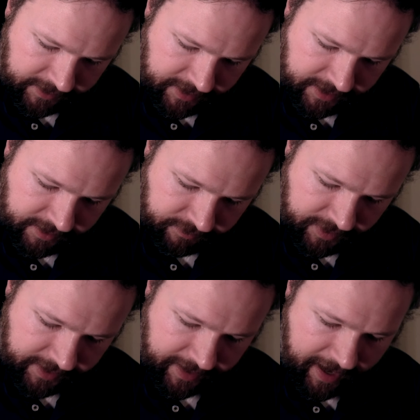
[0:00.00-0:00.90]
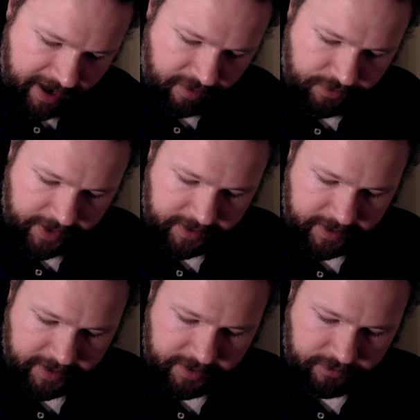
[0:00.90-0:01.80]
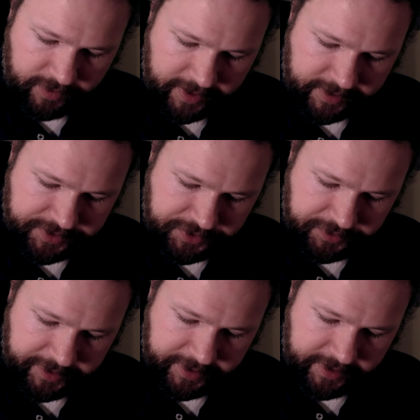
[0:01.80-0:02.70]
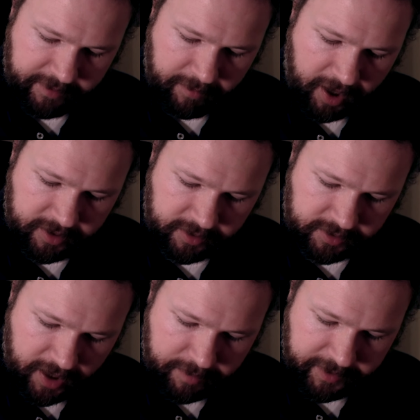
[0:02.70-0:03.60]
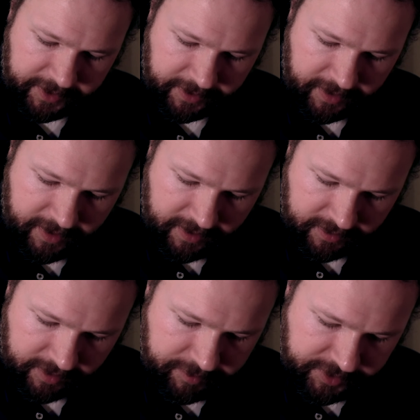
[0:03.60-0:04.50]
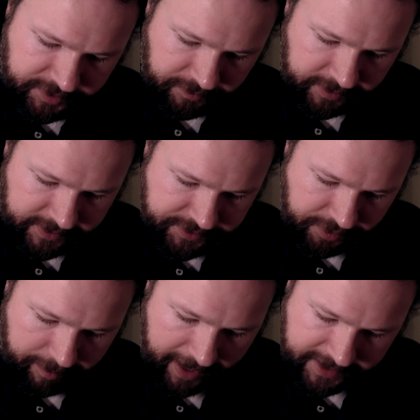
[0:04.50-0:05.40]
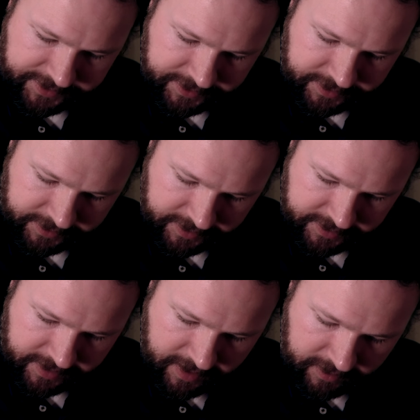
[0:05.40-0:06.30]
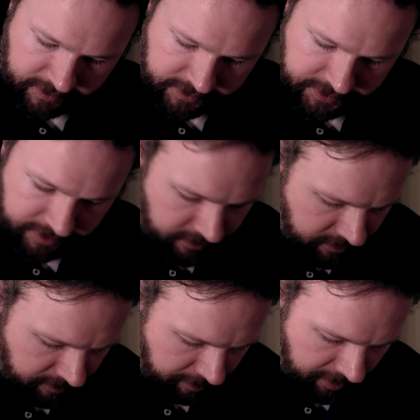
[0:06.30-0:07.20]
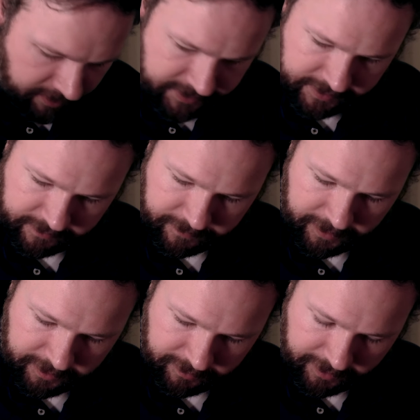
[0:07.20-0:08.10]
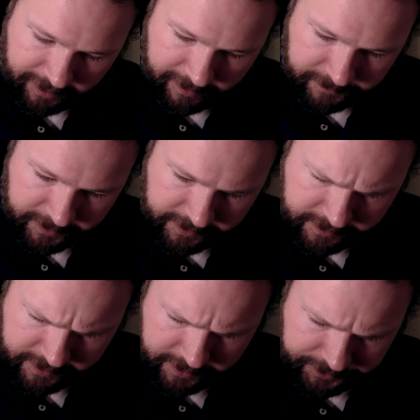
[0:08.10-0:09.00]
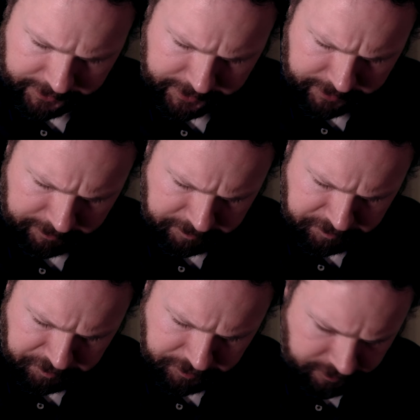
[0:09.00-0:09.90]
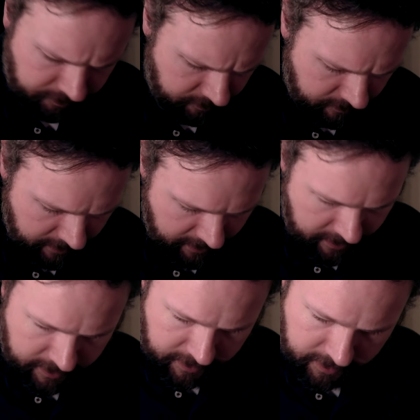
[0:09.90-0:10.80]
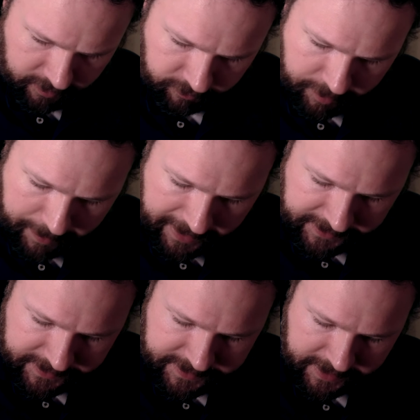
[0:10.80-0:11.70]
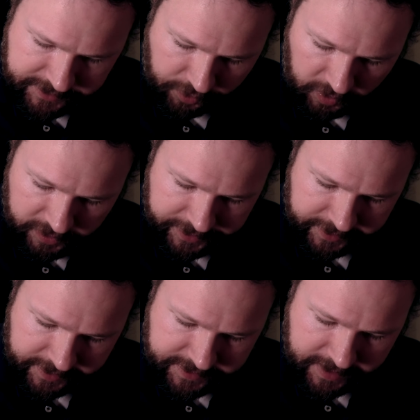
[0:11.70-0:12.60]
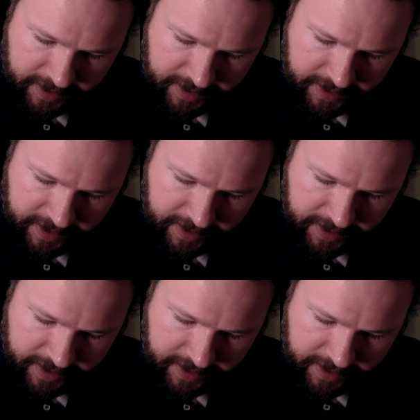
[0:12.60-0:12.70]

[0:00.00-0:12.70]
kind of like how that kind of like is treated in modern comedy. Let me just read this whole passage because there's two good parts that follow one after the other here. Repentance has a holiness.